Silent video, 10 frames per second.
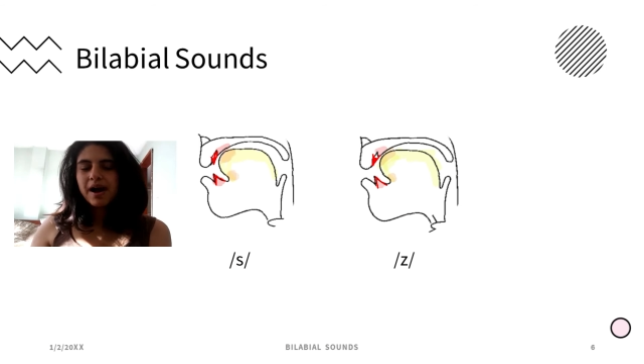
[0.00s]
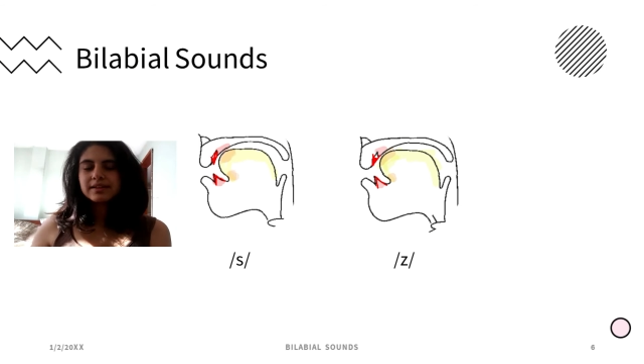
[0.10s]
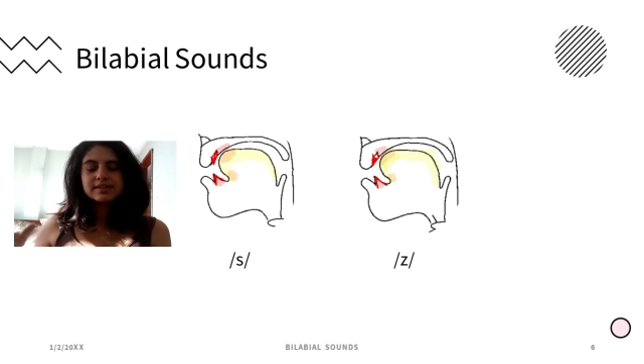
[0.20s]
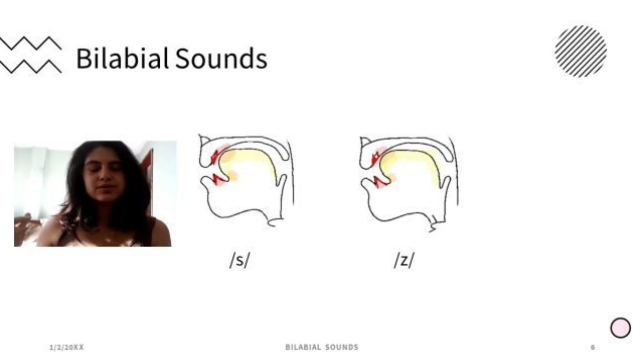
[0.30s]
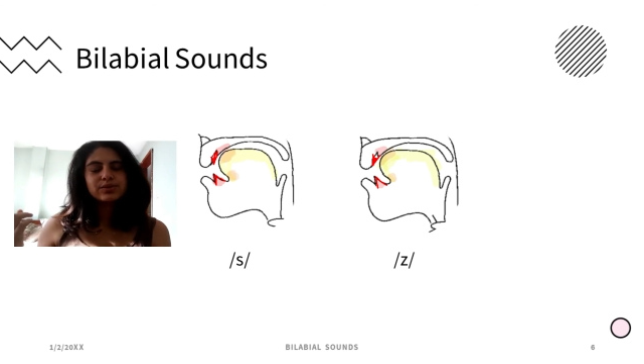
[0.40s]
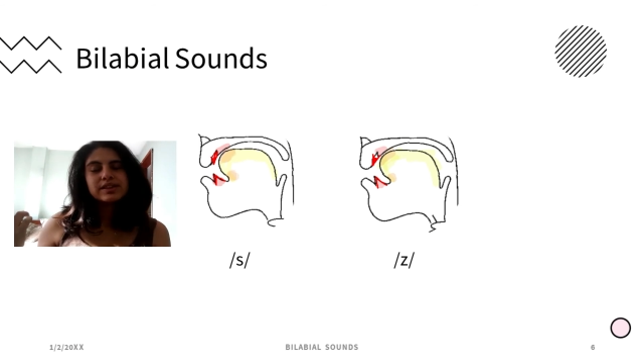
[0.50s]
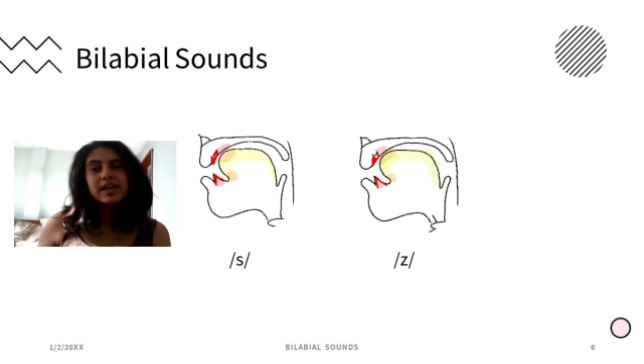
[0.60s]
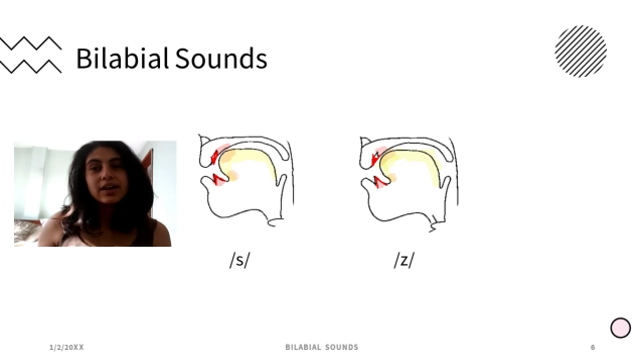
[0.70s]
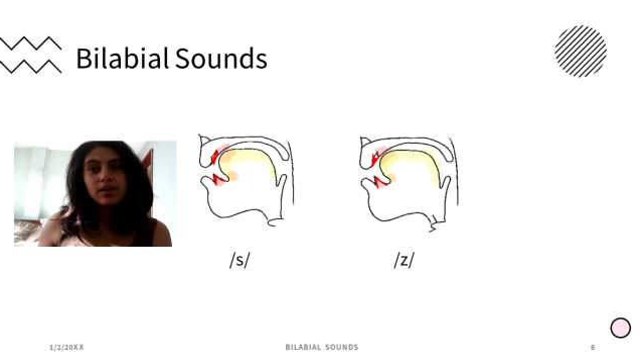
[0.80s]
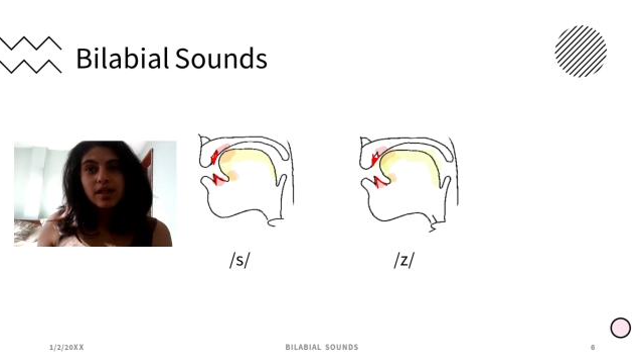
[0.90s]
practice with
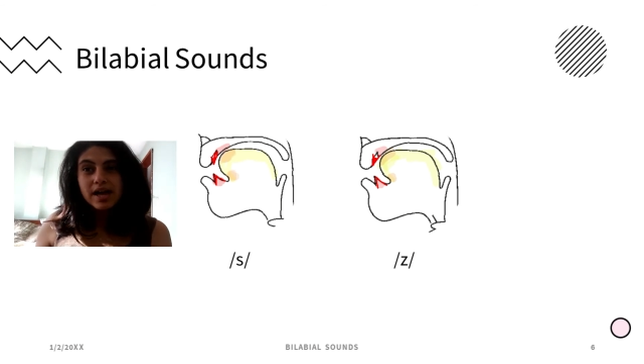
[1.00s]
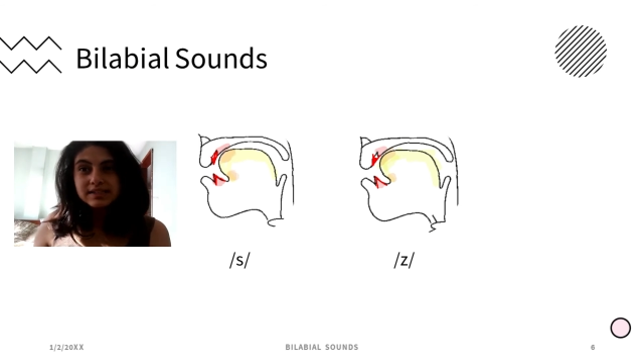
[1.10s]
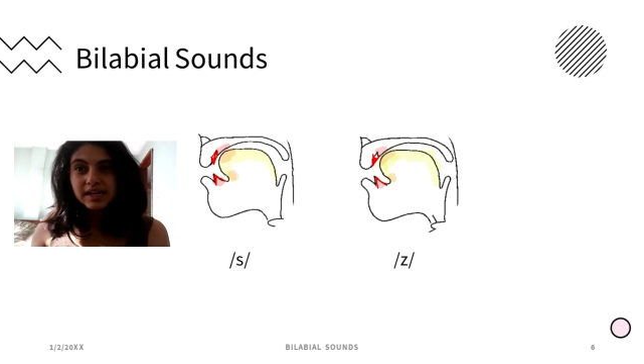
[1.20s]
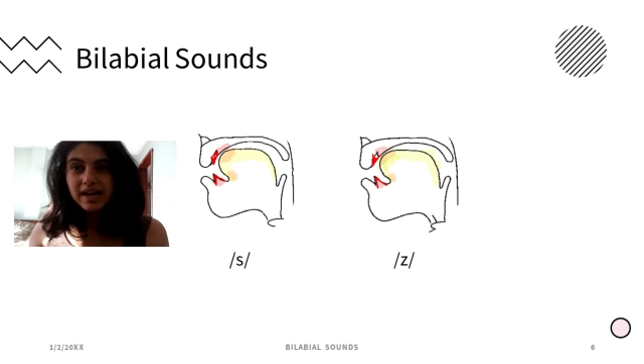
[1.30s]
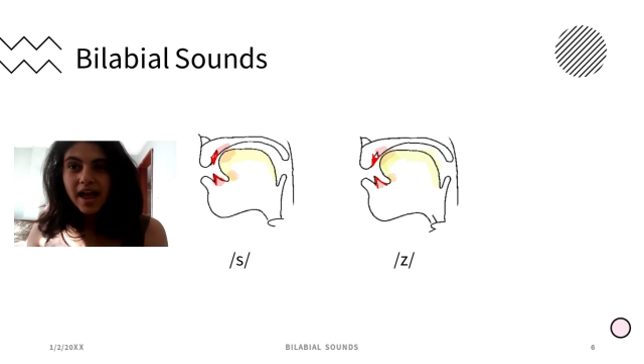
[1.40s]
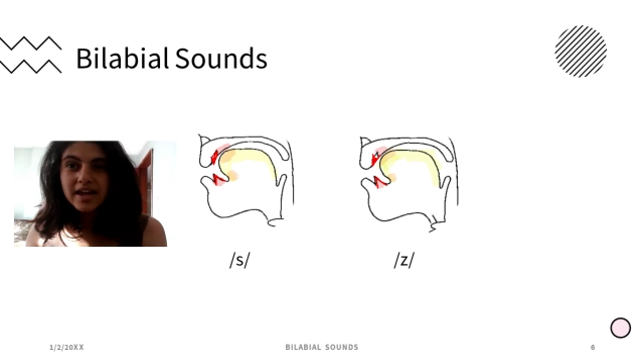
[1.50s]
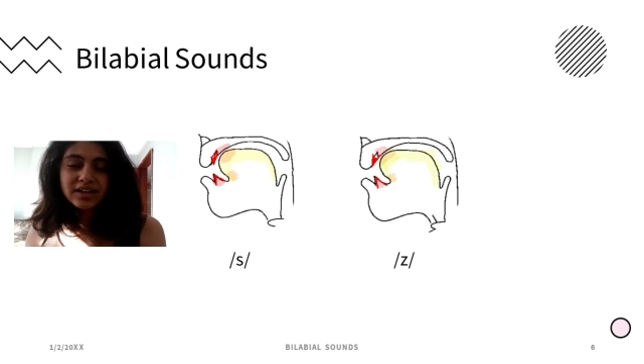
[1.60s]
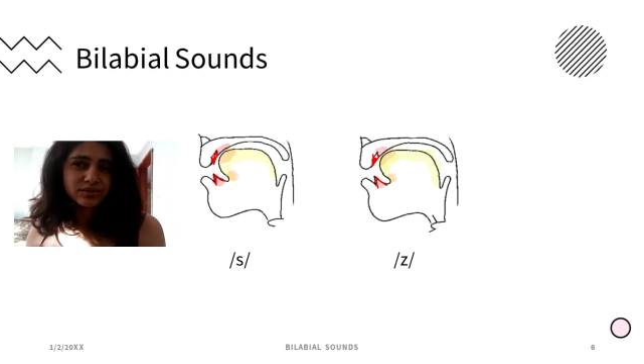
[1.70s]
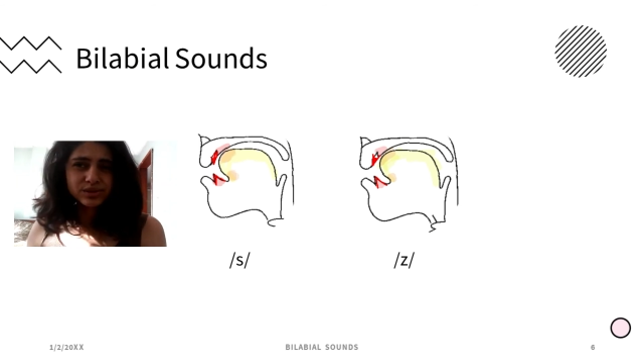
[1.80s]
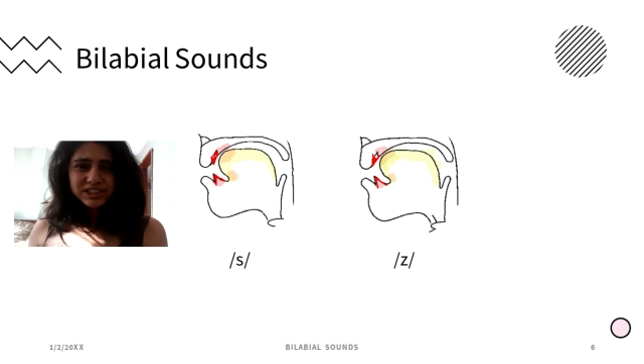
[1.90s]
Nicholas in an
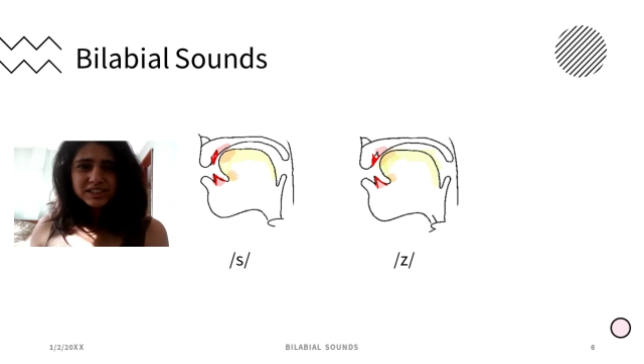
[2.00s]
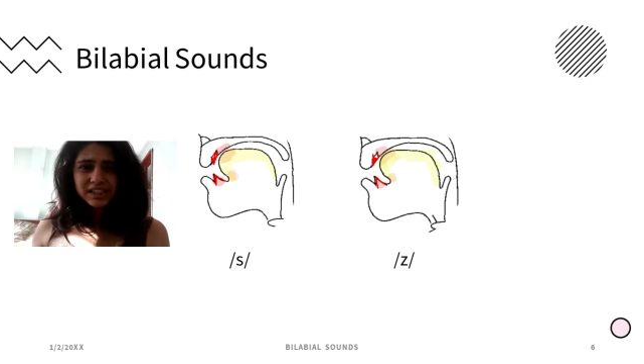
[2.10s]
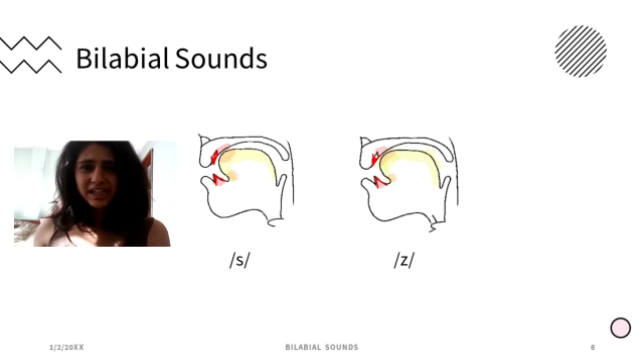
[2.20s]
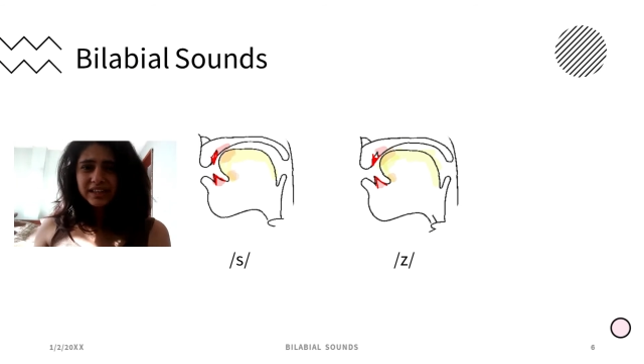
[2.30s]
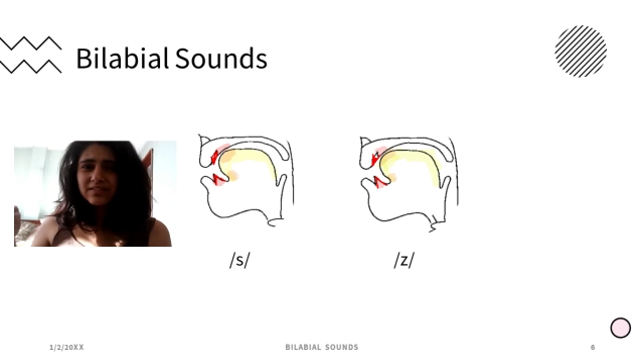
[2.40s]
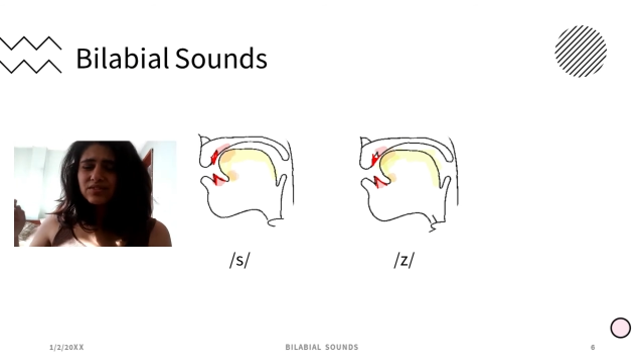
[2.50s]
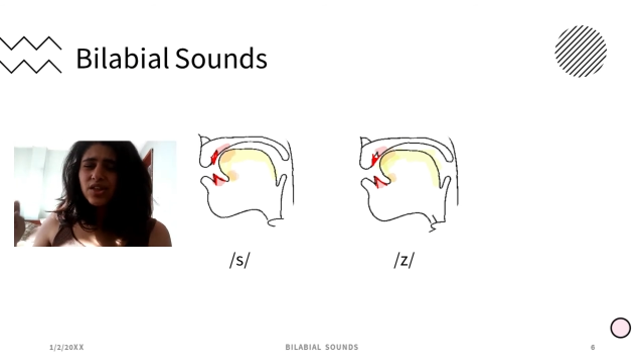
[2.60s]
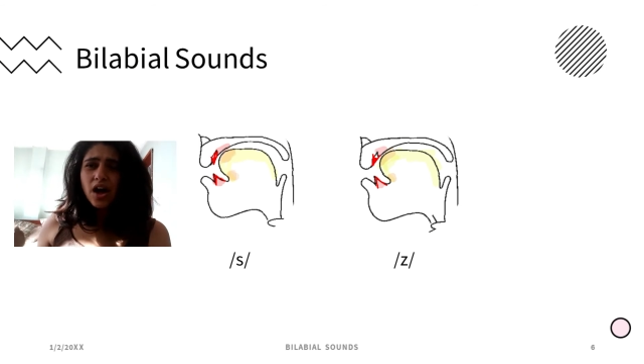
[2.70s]
interesting